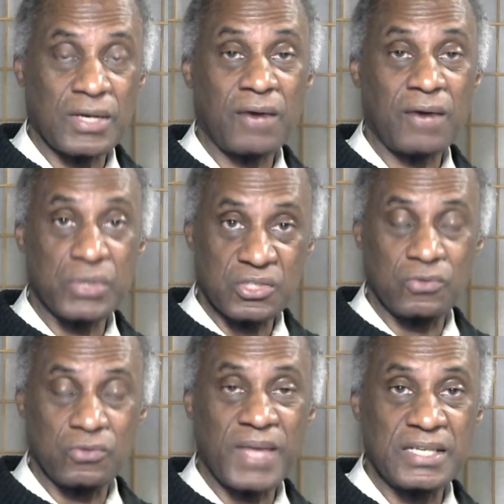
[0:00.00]
I would
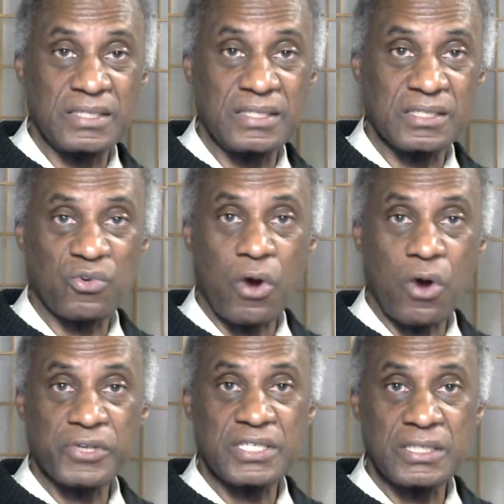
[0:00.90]
assume that he's in
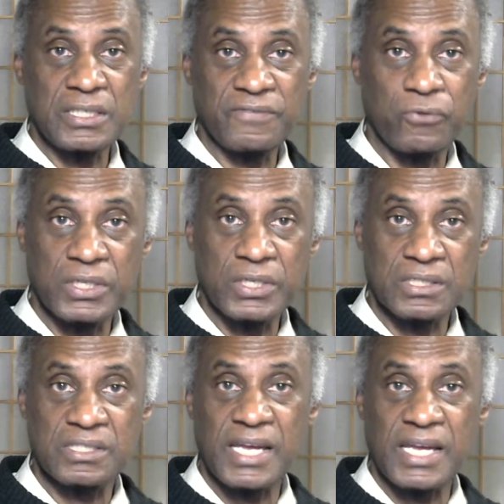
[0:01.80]
quarantine for
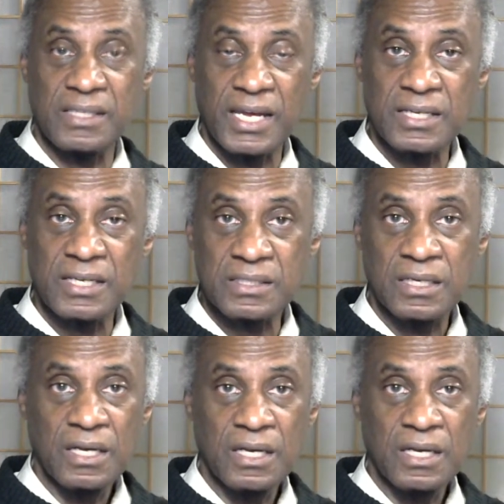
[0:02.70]
his 10 days